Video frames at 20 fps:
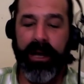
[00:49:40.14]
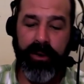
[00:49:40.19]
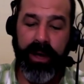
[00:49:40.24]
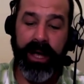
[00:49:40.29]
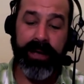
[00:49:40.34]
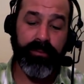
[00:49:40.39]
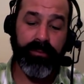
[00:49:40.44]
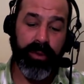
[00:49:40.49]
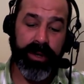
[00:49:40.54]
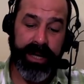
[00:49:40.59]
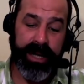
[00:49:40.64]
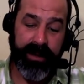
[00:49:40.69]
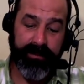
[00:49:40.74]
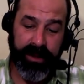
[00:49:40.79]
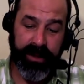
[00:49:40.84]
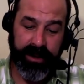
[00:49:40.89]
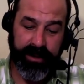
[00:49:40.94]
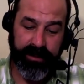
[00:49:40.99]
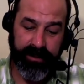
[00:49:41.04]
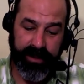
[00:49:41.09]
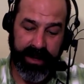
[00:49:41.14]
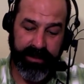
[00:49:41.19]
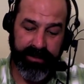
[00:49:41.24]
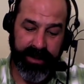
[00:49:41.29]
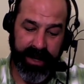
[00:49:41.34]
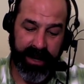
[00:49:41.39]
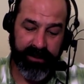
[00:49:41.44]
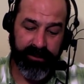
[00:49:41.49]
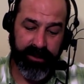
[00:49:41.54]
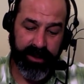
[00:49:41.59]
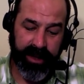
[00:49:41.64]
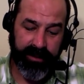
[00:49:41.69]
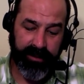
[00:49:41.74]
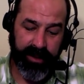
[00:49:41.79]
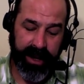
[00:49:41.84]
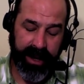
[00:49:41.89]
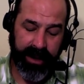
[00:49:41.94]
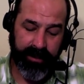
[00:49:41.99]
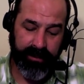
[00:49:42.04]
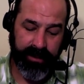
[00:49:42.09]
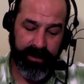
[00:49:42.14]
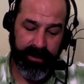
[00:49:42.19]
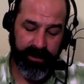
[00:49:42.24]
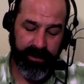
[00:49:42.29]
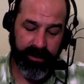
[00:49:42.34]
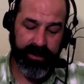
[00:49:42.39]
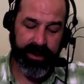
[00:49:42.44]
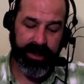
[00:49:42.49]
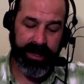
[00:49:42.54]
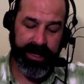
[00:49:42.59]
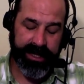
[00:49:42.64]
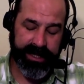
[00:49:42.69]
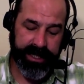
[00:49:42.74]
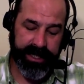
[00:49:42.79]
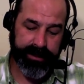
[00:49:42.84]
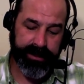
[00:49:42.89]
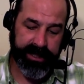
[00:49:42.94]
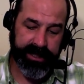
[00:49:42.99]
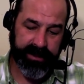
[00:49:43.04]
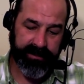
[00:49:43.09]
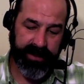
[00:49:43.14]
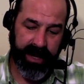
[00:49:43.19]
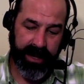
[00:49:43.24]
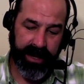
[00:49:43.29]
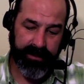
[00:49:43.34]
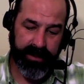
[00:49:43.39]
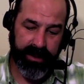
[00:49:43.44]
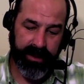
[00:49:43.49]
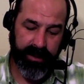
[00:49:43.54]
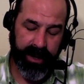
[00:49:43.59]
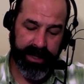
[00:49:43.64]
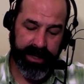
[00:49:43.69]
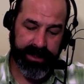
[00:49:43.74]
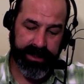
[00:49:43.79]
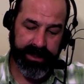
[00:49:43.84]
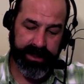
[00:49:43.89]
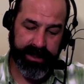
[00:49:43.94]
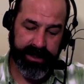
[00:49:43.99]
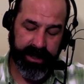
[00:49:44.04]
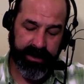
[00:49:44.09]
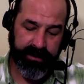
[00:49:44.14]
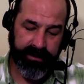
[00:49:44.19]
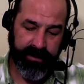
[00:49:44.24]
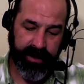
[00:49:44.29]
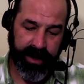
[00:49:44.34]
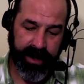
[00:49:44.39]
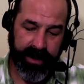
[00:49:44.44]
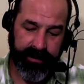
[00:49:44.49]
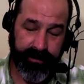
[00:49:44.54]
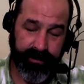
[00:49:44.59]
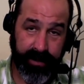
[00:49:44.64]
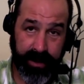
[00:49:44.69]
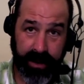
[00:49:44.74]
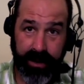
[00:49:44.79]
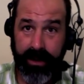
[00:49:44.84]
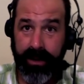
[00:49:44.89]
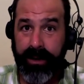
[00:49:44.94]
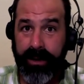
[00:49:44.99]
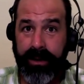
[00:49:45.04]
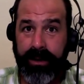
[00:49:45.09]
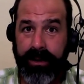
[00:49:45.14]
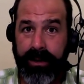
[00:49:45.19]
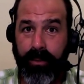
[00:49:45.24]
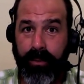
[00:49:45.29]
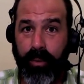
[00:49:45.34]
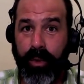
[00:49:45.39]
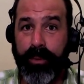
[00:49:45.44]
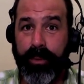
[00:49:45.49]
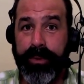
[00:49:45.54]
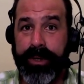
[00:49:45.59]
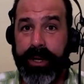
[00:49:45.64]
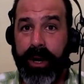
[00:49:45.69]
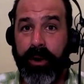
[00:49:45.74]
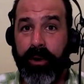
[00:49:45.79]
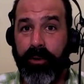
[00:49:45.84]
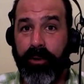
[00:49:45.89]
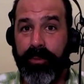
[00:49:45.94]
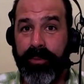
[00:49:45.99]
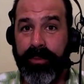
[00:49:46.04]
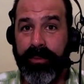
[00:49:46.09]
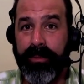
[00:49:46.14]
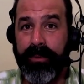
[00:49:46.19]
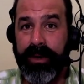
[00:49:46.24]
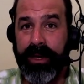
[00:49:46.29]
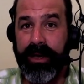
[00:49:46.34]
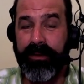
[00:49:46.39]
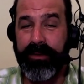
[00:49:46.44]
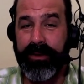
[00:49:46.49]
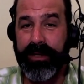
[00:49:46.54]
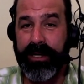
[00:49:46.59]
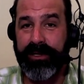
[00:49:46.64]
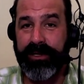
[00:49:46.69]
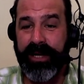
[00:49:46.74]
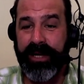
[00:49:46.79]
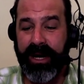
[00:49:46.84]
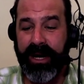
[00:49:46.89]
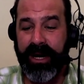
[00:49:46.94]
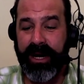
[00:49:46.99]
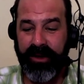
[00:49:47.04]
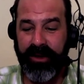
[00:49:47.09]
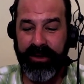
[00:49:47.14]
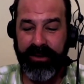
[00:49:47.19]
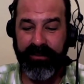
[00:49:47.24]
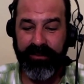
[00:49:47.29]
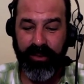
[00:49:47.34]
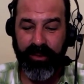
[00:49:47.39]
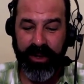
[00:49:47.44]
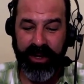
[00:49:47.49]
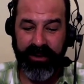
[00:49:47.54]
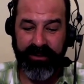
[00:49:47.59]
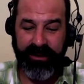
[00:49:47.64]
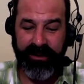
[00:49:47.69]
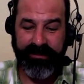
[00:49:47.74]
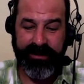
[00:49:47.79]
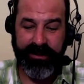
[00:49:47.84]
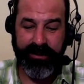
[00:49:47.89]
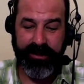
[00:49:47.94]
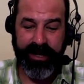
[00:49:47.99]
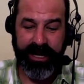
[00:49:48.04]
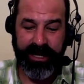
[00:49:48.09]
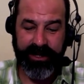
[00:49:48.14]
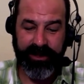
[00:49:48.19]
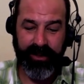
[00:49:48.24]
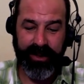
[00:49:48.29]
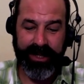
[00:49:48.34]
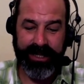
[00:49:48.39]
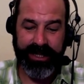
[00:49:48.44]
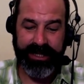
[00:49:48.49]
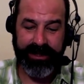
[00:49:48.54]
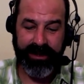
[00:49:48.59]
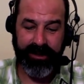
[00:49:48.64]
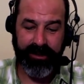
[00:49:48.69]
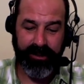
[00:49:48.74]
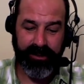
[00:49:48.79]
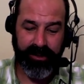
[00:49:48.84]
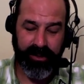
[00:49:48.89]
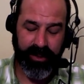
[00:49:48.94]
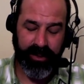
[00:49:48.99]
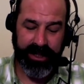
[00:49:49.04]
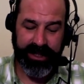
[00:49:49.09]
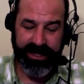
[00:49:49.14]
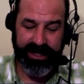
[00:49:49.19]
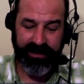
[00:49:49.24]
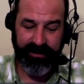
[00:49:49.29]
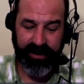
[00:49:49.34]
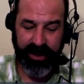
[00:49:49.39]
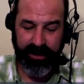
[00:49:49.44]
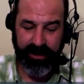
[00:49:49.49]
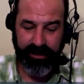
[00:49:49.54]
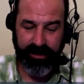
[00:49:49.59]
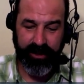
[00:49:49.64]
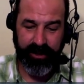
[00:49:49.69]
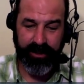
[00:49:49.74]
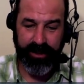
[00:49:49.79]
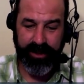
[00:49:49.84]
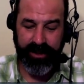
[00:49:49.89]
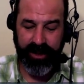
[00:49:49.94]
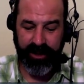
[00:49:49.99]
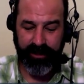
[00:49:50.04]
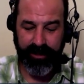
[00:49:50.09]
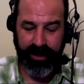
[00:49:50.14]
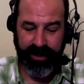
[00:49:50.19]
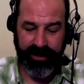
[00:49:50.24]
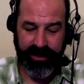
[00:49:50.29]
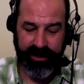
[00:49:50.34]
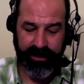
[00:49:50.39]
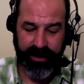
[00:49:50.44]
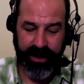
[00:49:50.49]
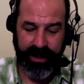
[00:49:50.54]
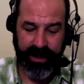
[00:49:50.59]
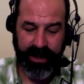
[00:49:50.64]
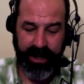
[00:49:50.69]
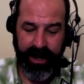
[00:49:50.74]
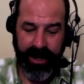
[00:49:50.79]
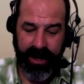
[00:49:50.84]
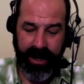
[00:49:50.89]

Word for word: Okay, we're going to have the, the, the entry level AMDs or the less expensive AMD Ryzen stuff, right? One yeah. would hope, given the giant flood of 2500X, 2600, 2700 news we talked about this week,